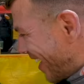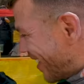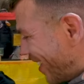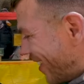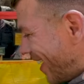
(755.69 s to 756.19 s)

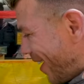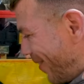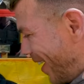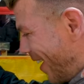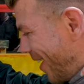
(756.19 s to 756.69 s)
Thanks a lot,
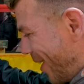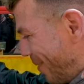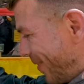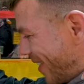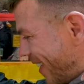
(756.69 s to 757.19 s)
Karma.
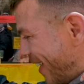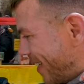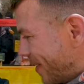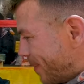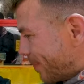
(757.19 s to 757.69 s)
Appreciate
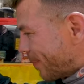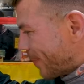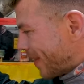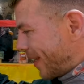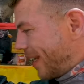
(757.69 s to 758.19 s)
it.
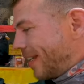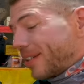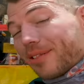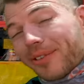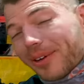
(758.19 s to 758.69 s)
And
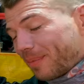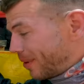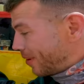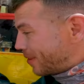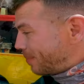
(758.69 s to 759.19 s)
he's
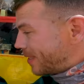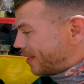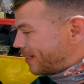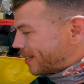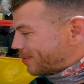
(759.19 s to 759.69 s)
offering us
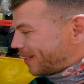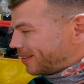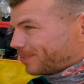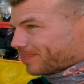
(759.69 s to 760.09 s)
biscuits as well.